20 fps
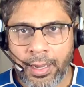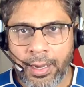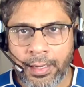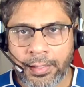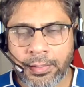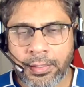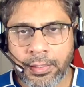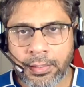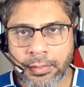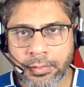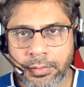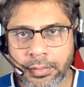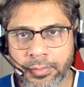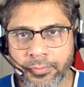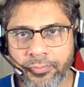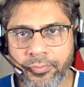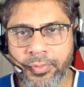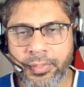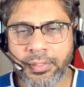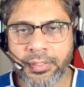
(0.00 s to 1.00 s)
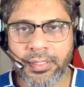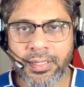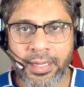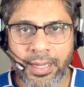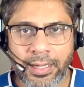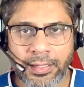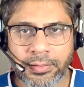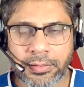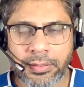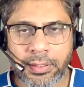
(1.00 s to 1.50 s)
add different
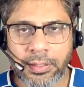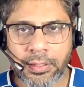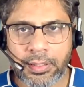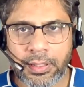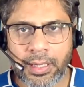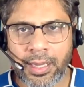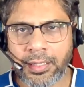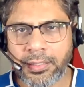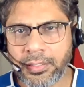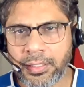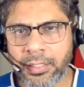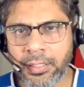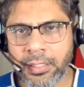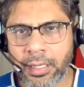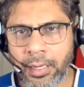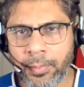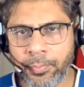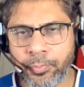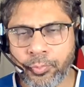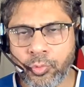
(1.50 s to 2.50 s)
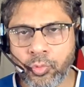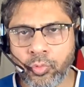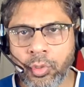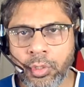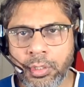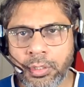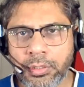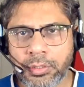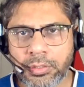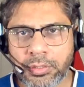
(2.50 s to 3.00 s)
guests, I think up to
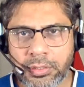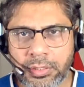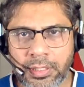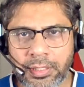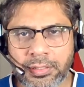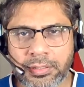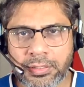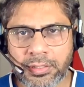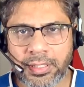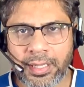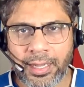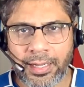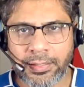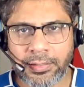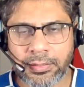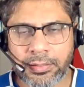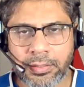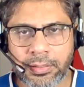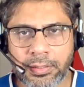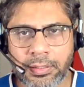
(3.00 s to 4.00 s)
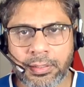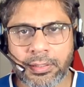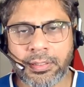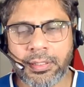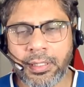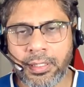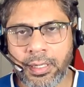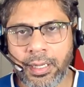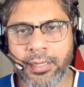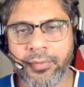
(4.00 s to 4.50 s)
6 guests
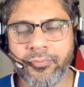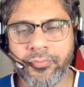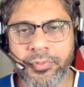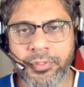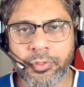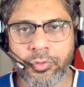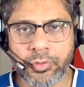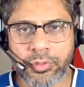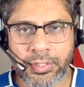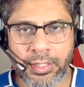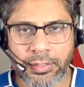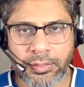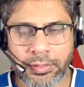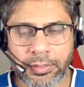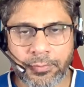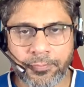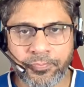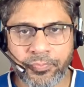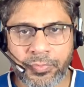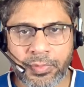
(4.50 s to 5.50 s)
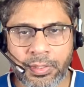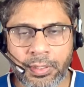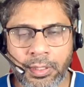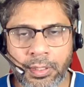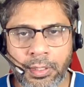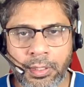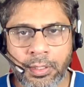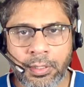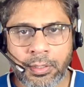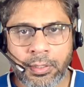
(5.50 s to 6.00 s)
in a live video session.
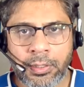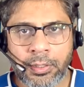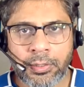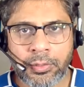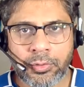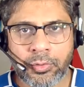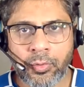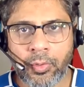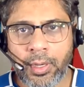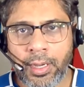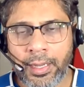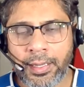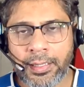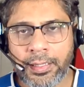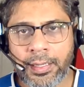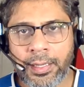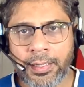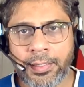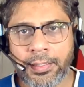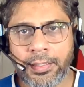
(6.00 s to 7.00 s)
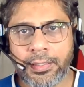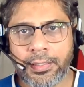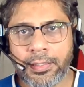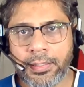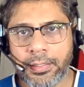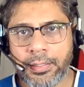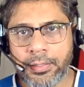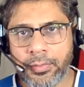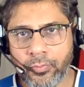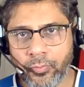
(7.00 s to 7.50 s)
So I can
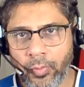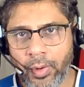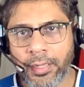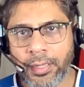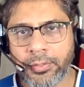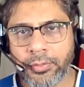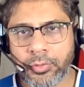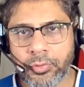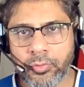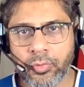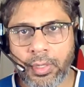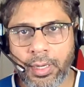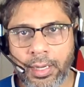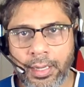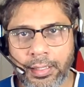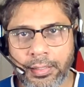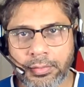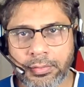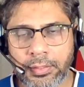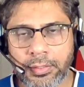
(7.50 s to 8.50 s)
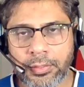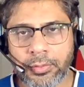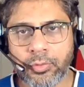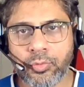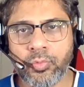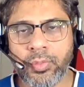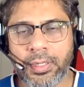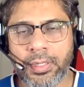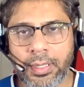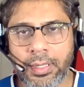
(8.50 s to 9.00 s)
invite you guys
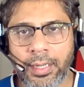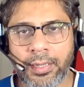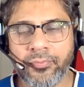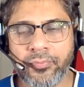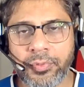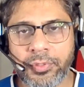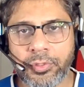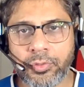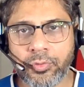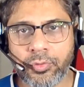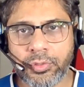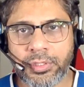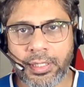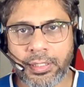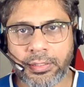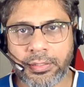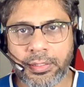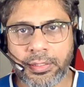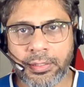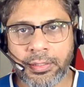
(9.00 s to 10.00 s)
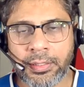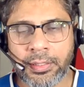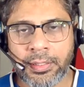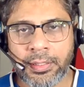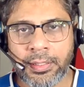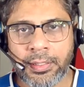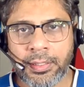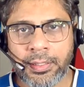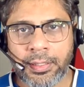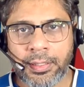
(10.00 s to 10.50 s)
into a live video session
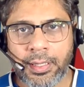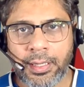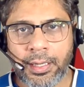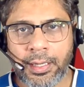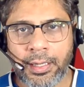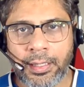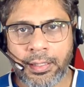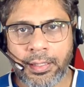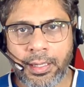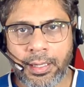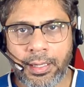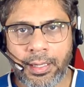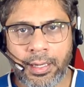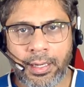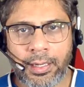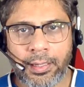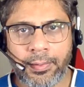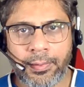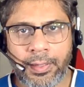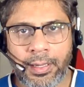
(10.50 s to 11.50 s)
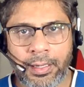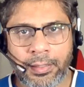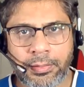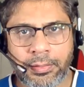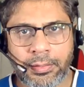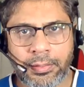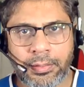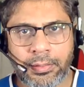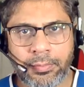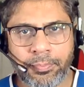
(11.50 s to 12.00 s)
at
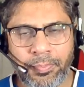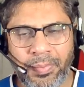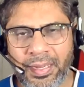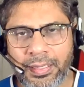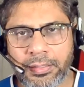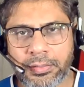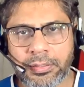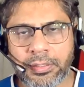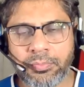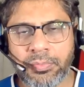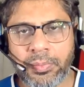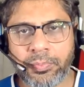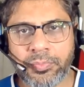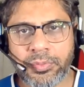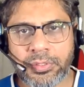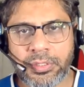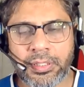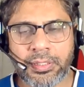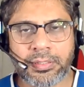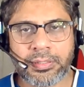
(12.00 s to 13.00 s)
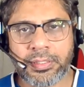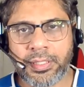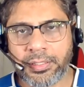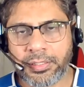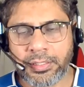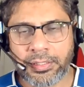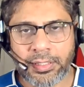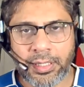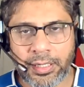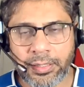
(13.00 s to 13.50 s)
maximum 6
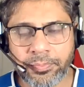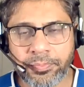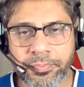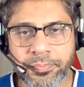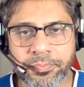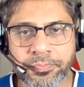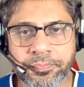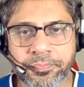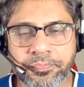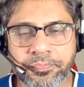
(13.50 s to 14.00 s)
at a time.